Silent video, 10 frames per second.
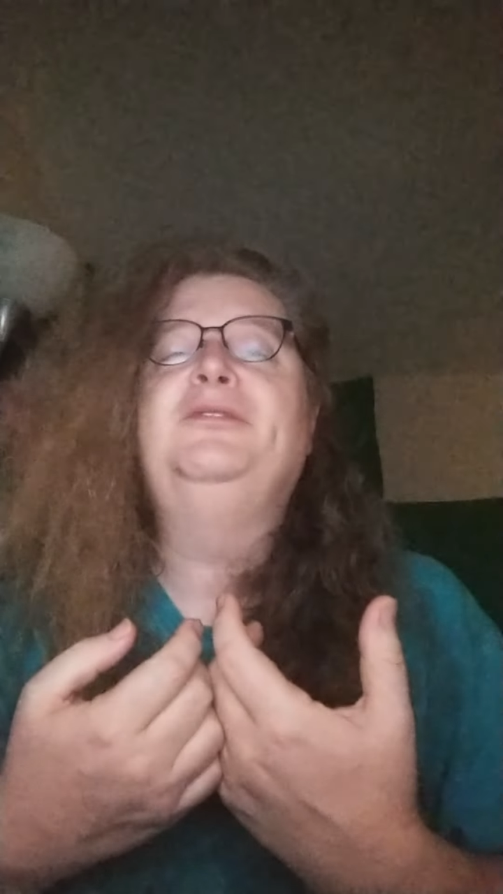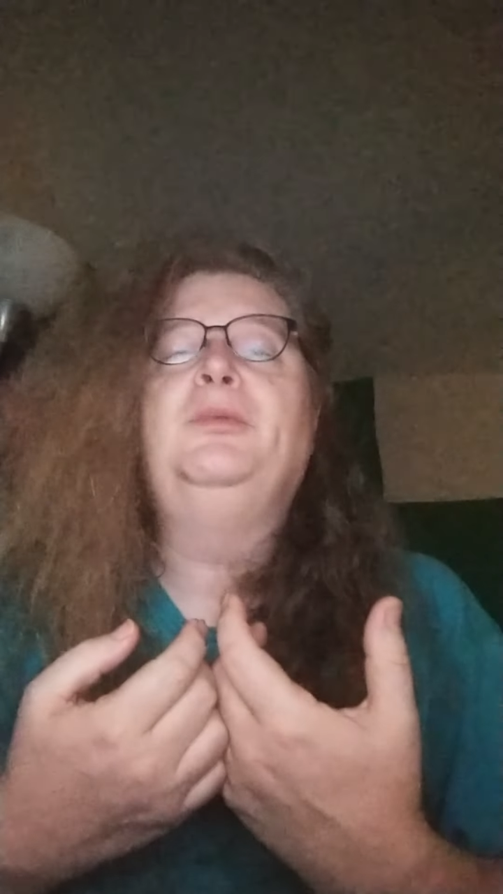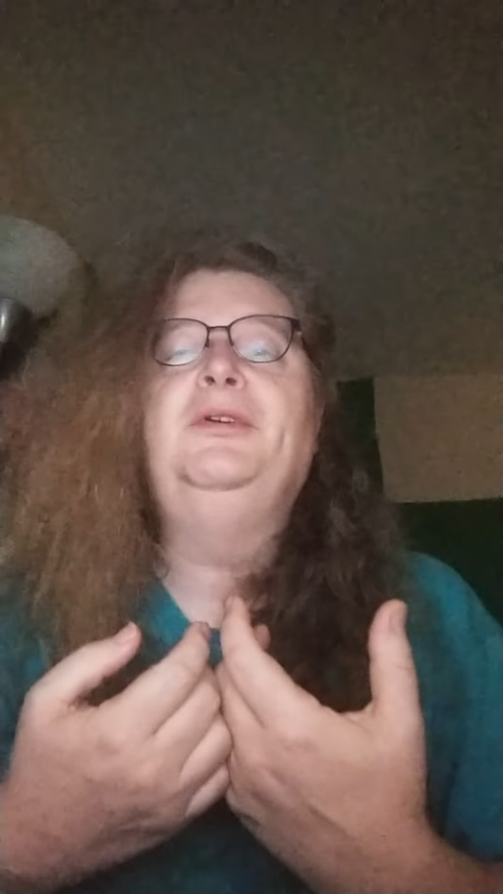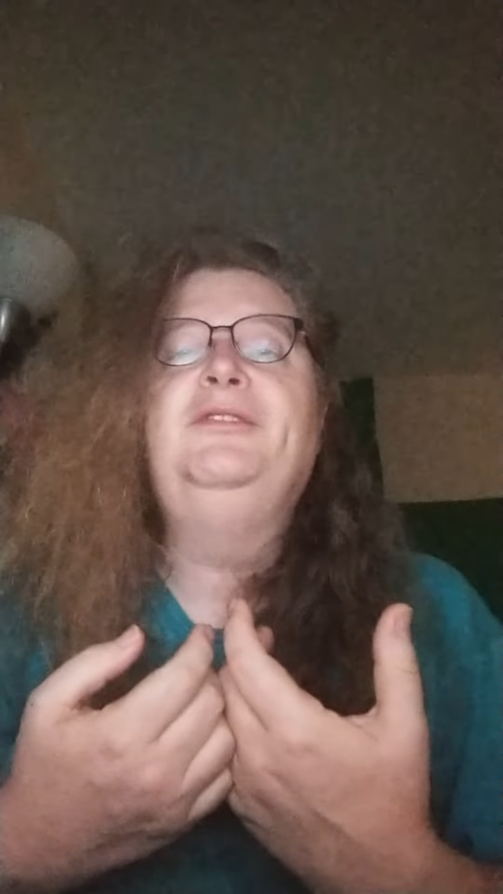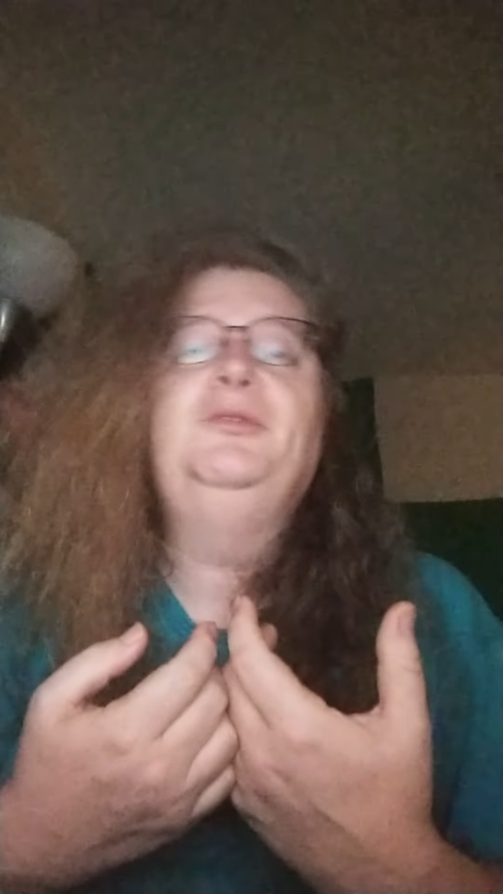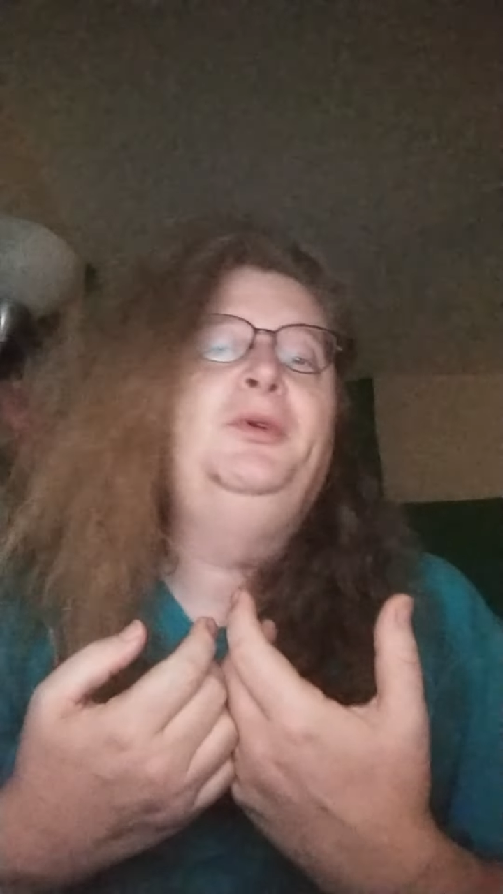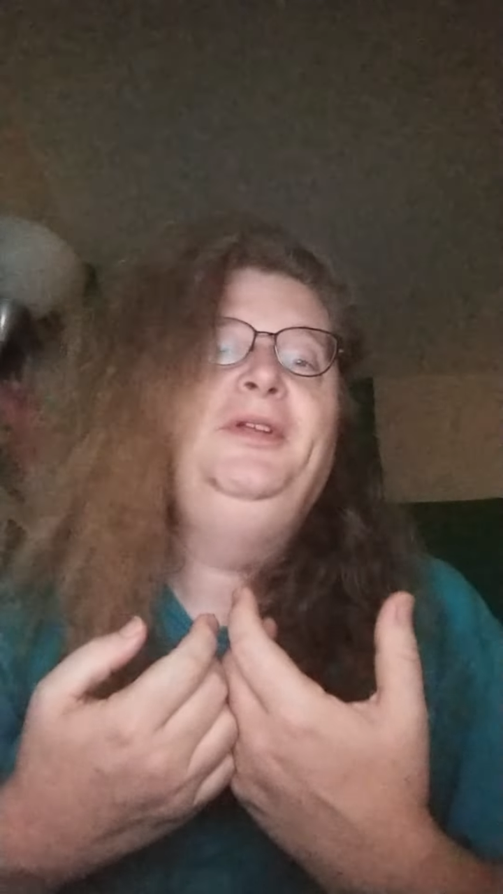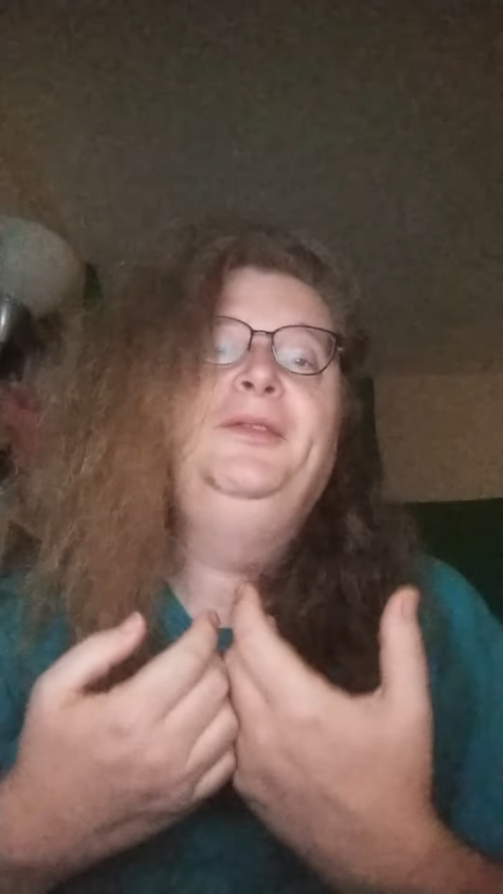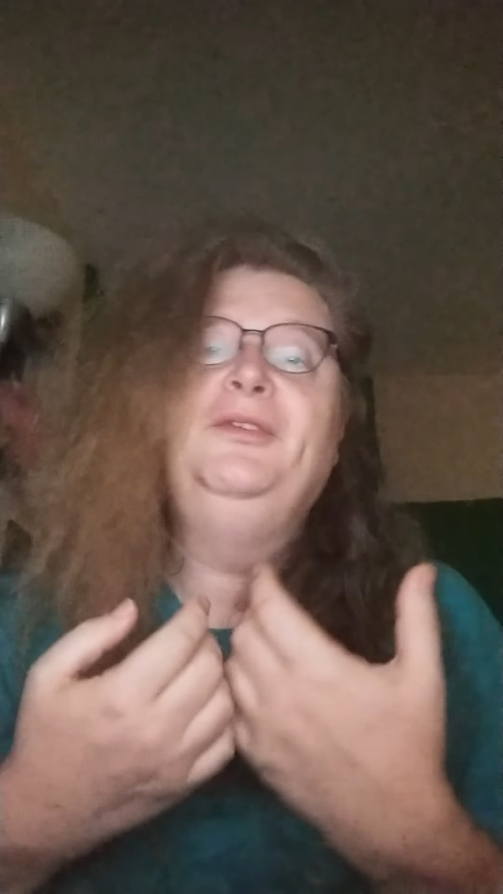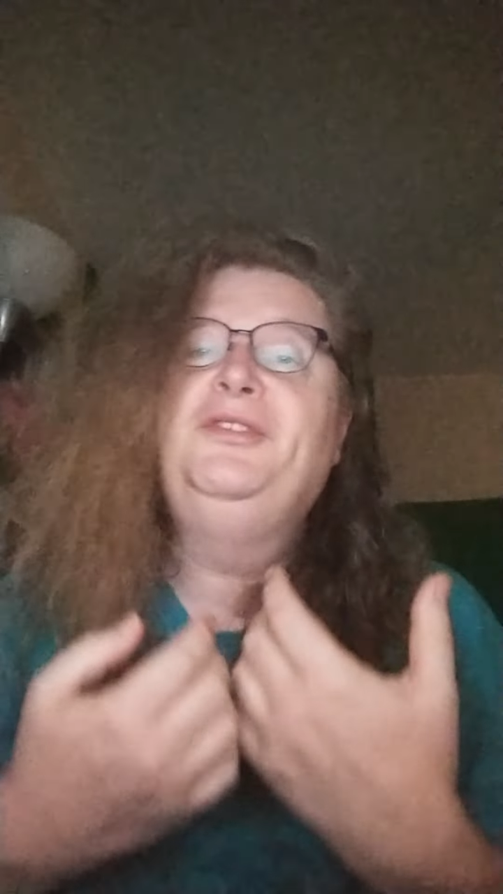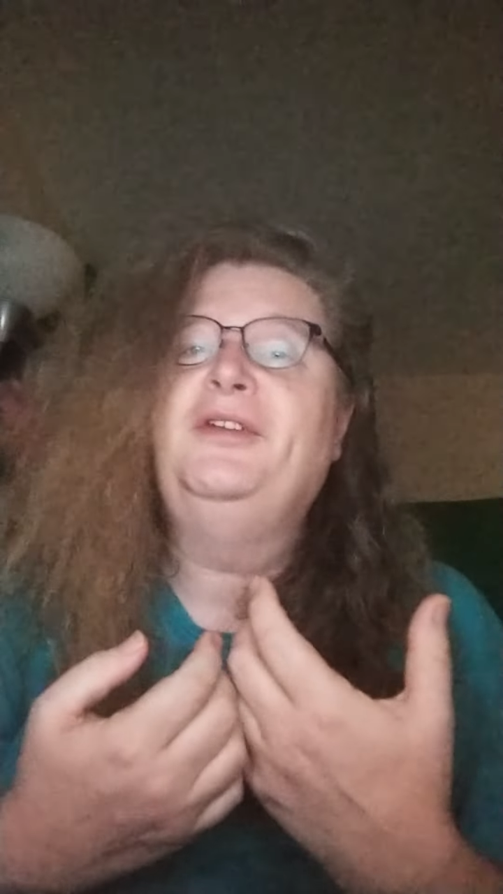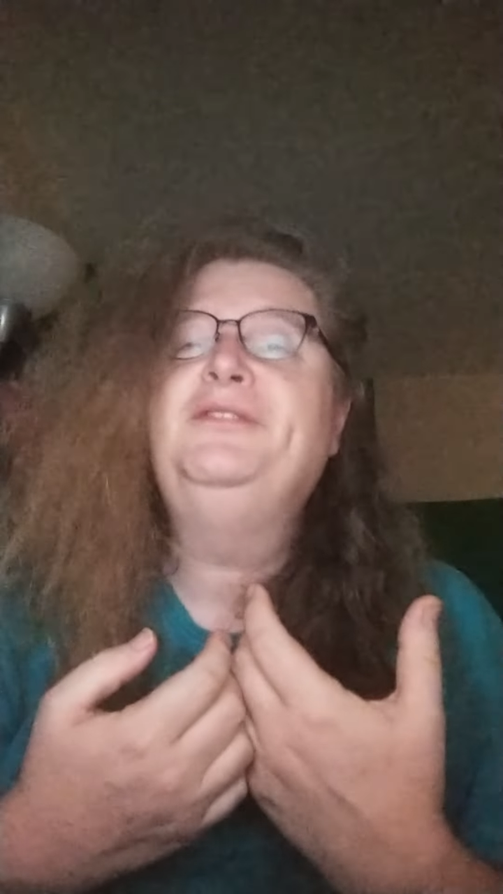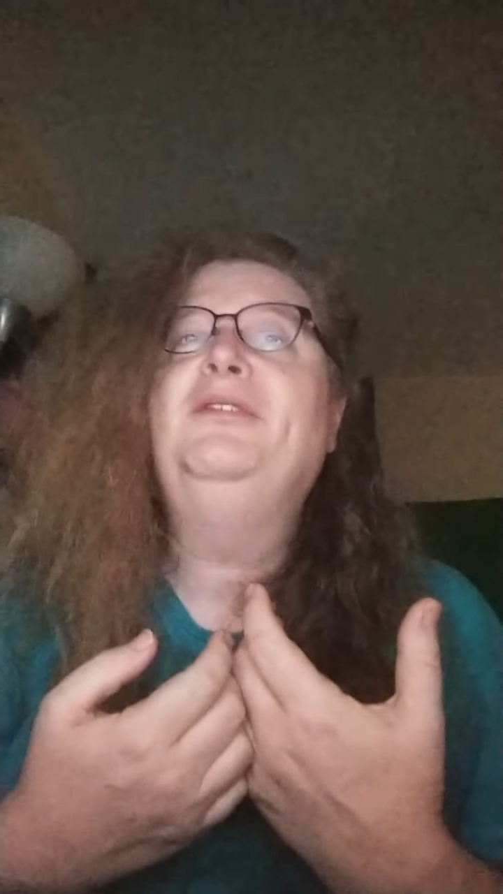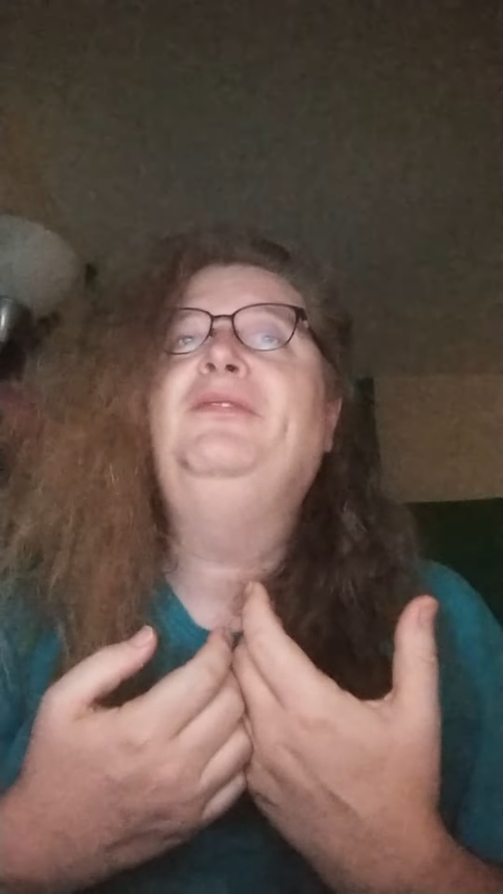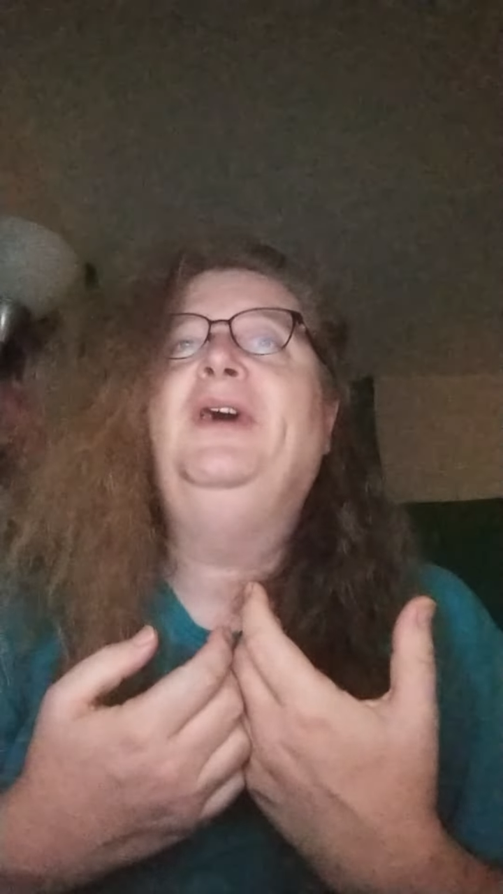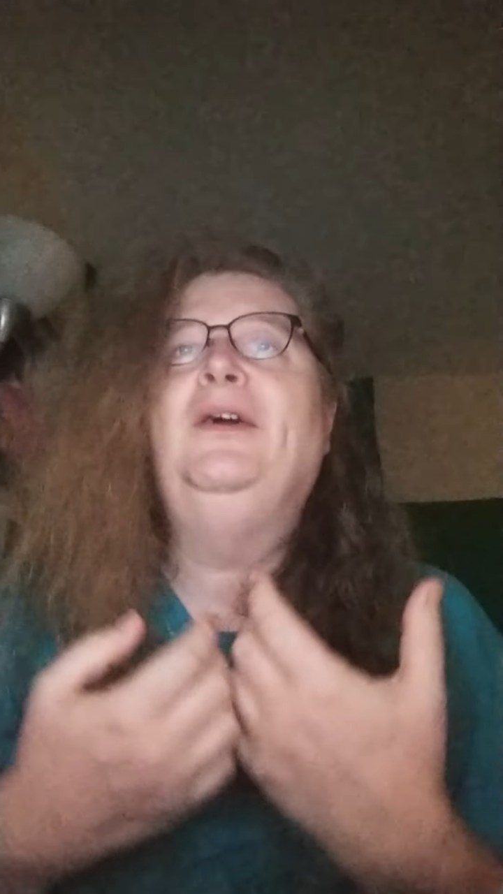words will either justify